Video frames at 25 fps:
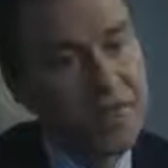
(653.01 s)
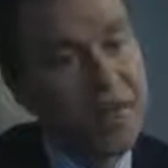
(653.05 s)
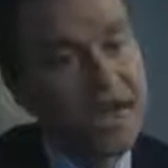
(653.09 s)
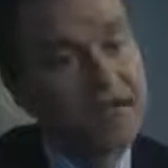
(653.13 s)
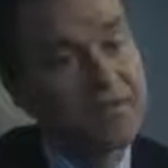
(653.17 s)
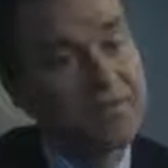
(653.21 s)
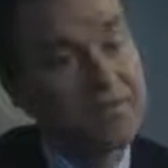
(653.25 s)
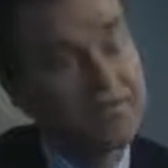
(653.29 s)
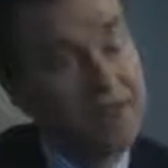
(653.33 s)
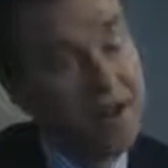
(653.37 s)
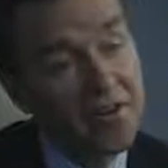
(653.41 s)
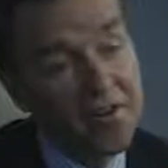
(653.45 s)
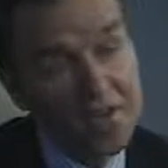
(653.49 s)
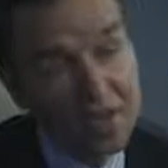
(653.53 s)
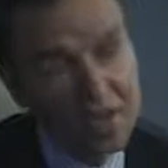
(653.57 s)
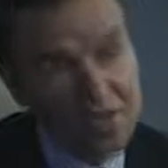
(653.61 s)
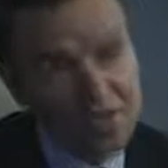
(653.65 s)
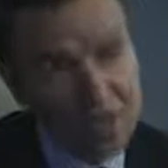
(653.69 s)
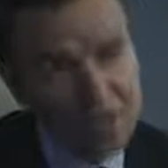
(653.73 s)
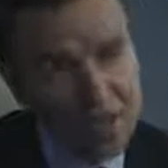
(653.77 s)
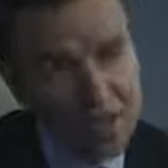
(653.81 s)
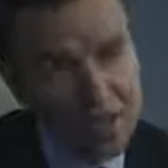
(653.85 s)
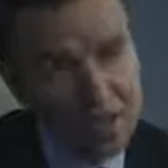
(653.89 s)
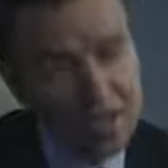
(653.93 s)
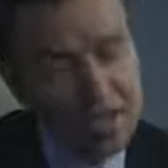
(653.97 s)
and very
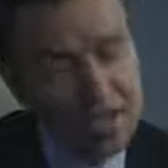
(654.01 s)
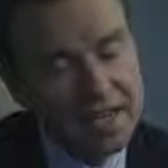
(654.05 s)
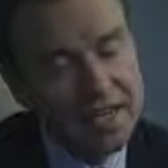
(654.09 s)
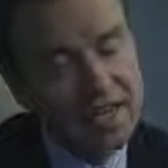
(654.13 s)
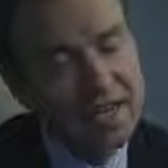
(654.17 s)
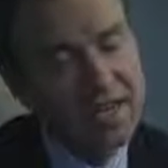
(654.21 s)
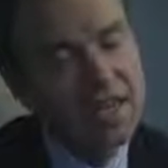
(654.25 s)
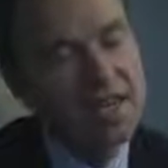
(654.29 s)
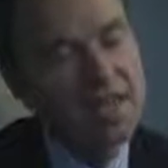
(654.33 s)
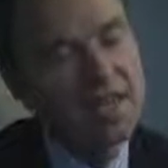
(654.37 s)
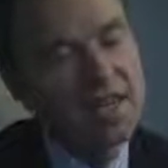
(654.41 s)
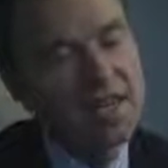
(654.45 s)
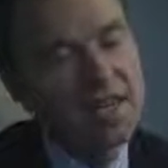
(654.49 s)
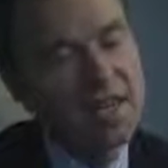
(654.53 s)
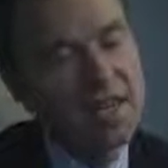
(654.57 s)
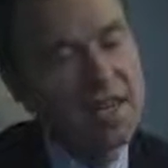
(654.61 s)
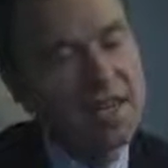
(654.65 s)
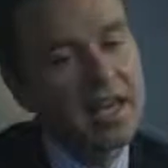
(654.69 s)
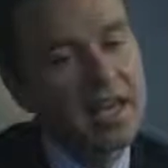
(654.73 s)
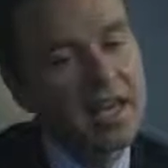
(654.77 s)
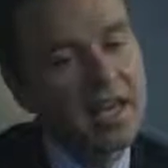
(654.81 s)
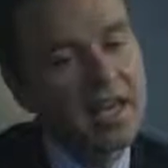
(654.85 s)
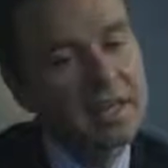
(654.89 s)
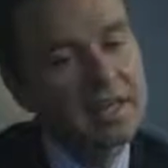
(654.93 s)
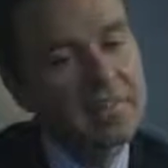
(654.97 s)
intriguingly,
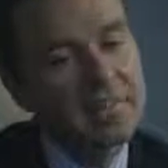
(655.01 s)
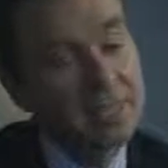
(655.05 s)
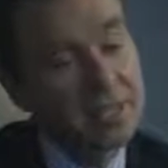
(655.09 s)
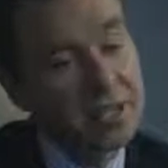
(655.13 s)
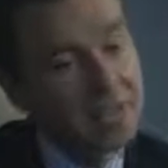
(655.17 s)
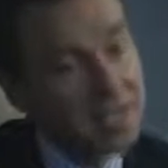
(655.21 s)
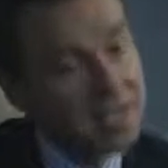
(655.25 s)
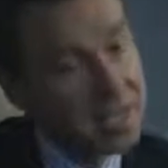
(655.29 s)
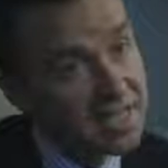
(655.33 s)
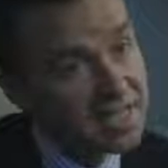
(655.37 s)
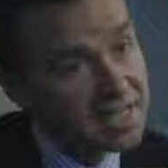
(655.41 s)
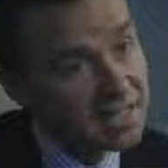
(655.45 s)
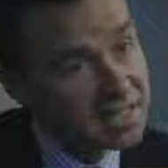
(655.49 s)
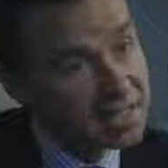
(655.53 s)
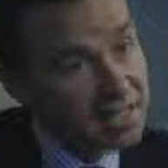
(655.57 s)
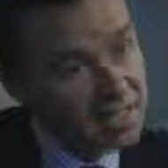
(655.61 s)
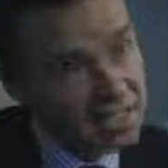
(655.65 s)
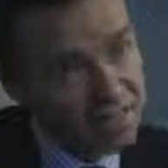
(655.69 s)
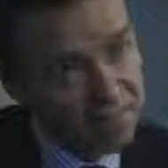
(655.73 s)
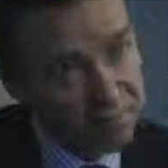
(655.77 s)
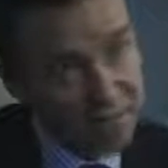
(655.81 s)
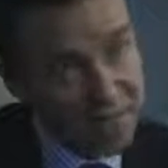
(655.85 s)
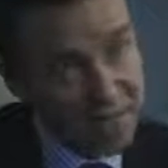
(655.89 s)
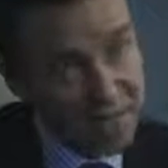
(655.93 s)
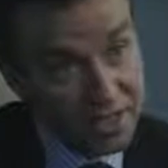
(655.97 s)
in
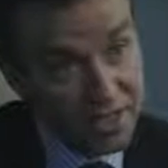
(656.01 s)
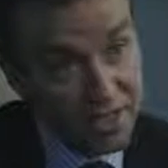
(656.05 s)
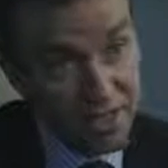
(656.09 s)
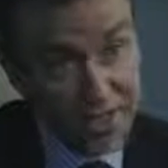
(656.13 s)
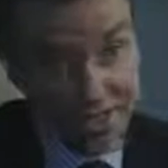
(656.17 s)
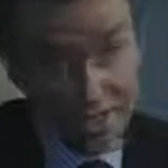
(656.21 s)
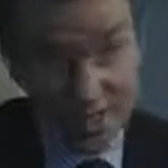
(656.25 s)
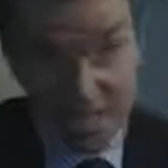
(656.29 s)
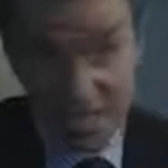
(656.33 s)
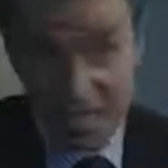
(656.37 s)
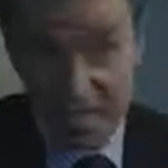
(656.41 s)
percentages of patients,